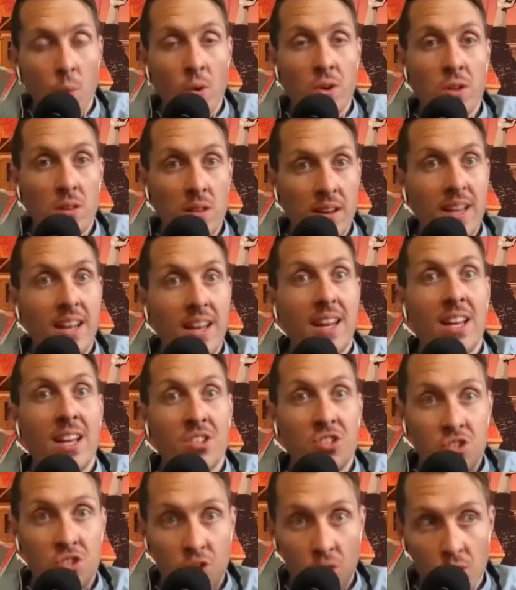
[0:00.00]
When you look at it
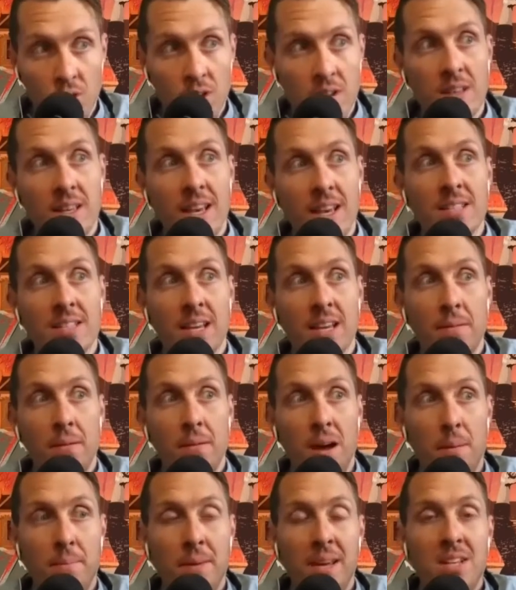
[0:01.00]
historically as like
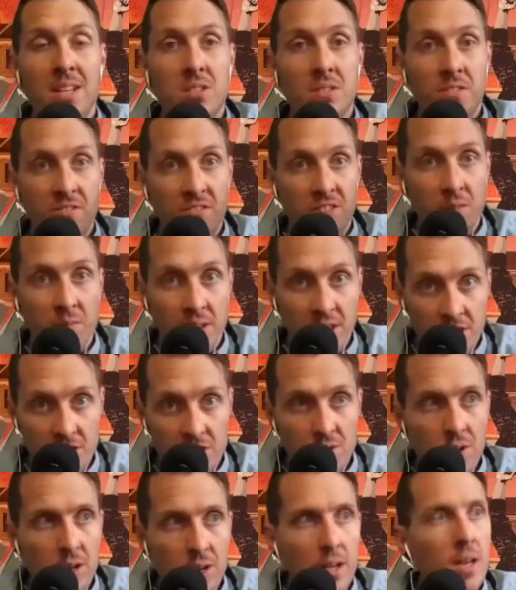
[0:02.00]
a piece of film
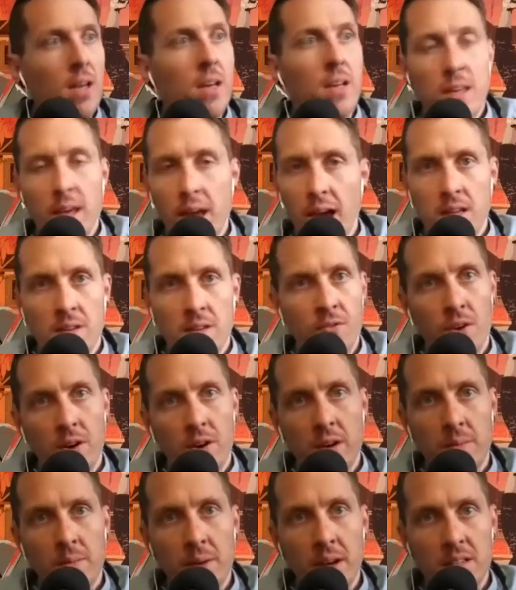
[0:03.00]
history, yeah, it's
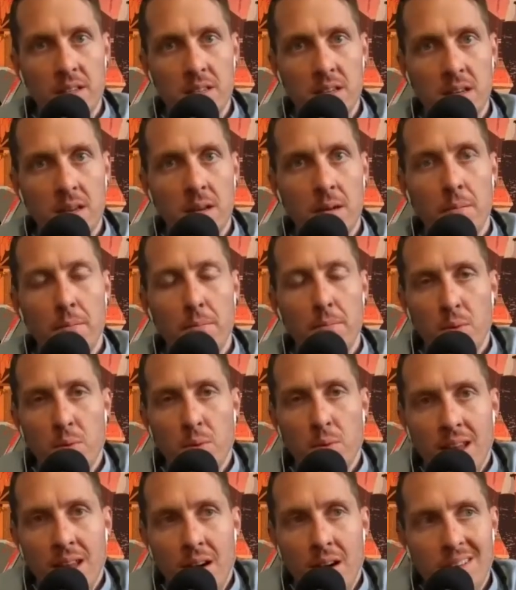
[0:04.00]
fucking amazing. But
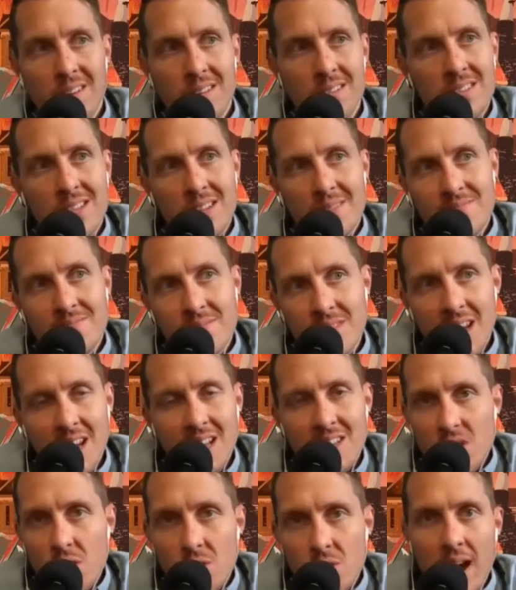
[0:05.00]
without it, you're just like,
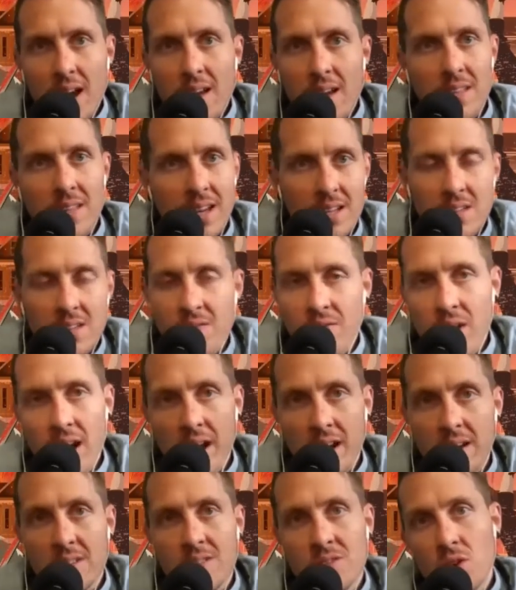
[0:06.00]
it's okay. Like, it's
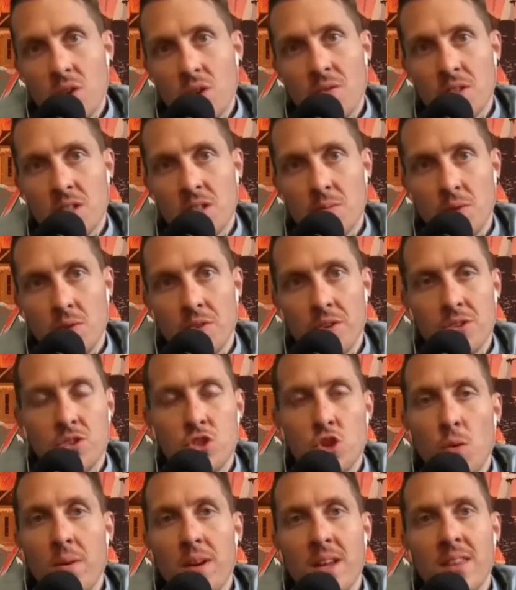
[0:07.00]
fine. It's serviceable. There's
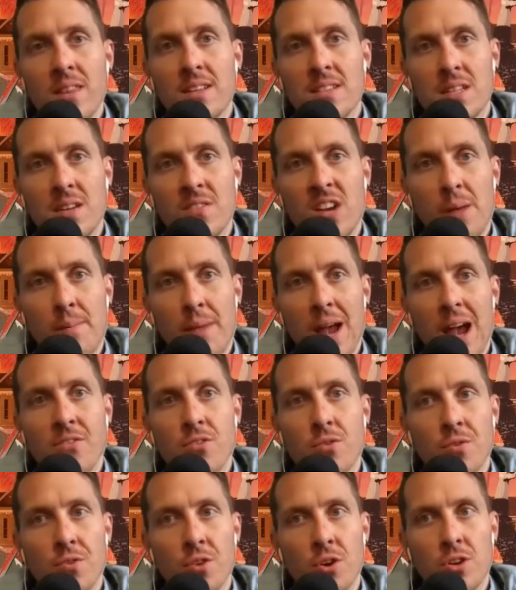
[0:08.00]
so many things that have come
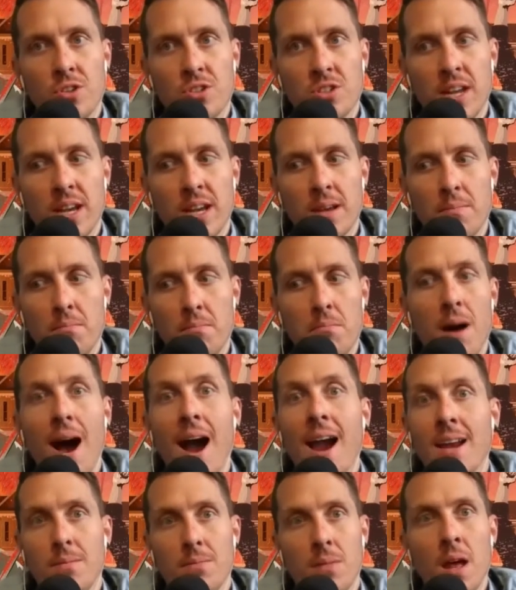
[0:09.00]
after it that are just like
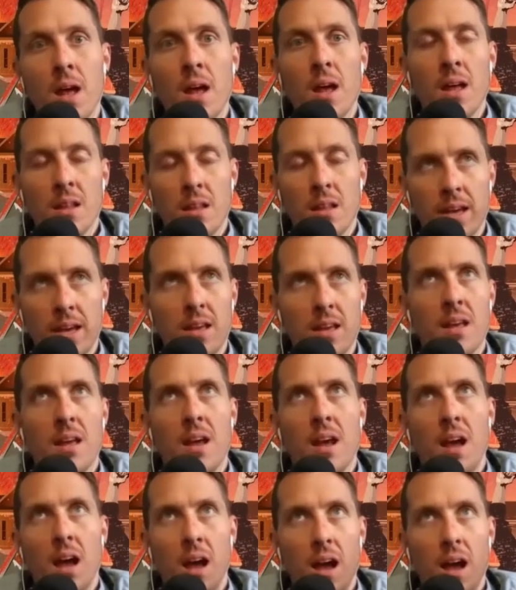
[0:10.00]
mine. Like,
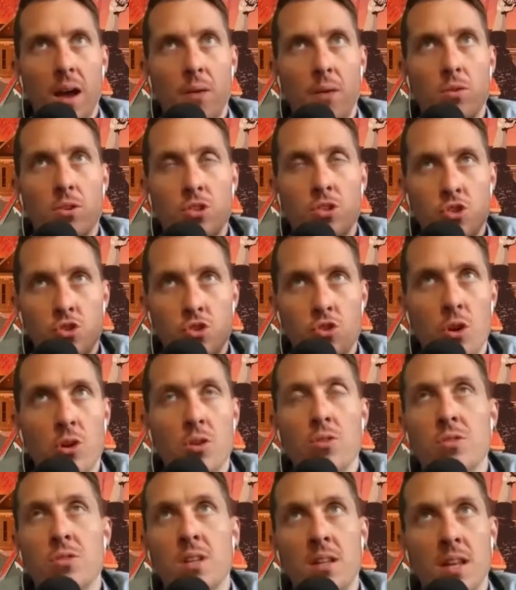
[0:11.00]
I would
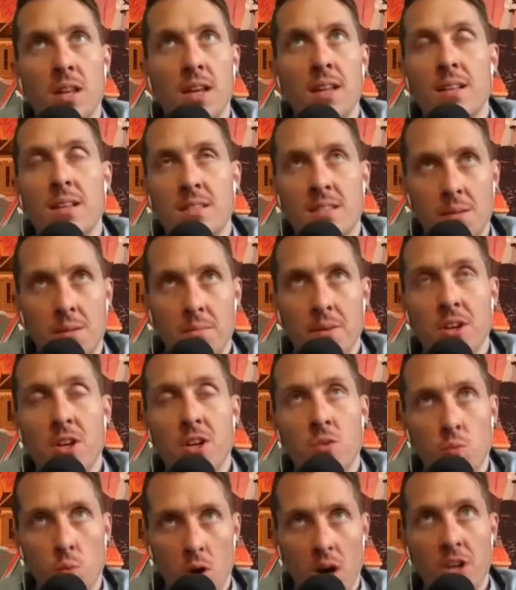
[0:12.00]
struggle to think that somebody
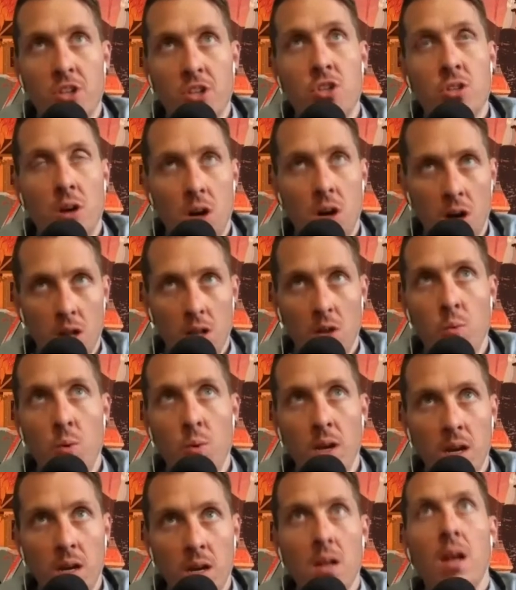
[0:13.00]
could watch
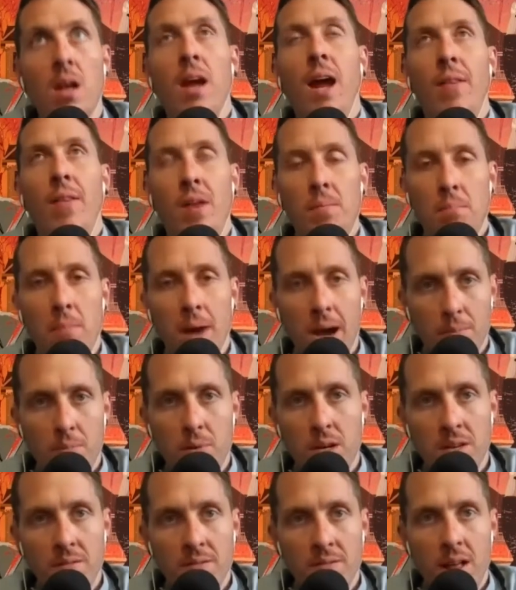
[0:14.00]
Halloween and then My
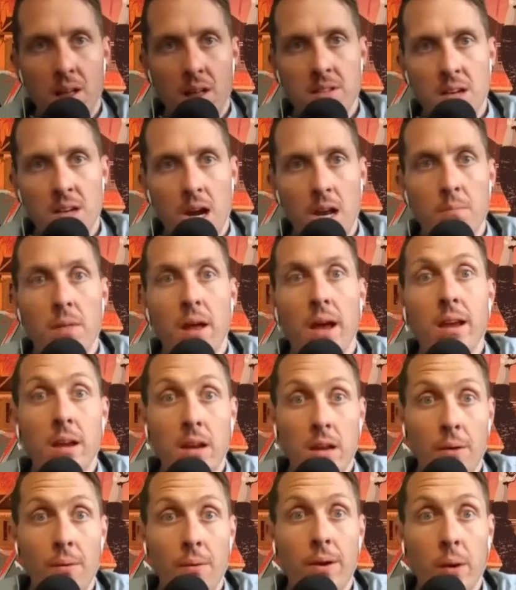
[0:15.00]
Bloody Valentine and be like,
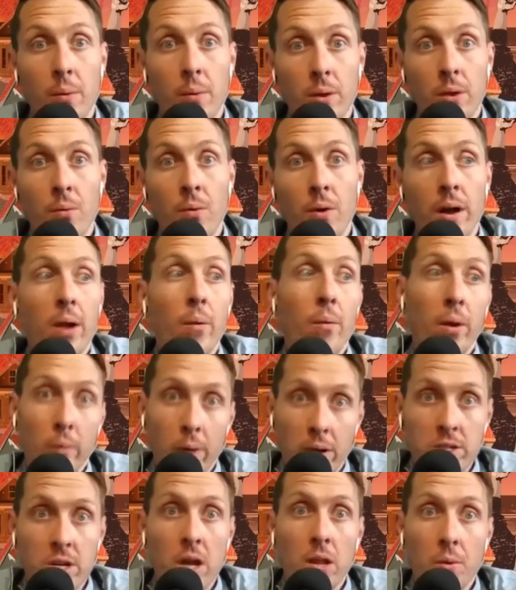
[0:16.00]
you know what I really want? I want
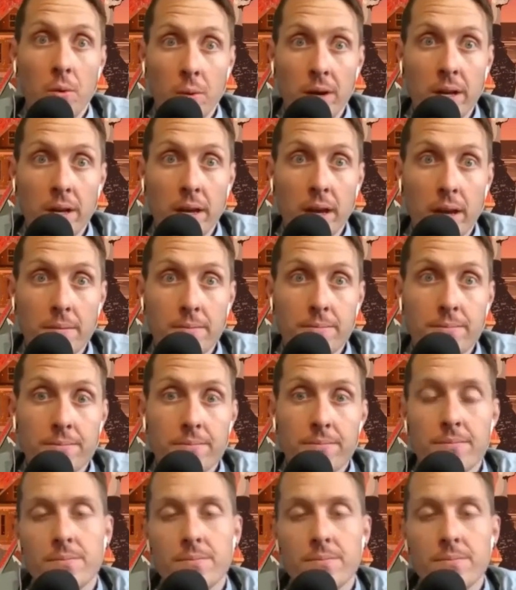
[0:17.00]
to watch Halloween again.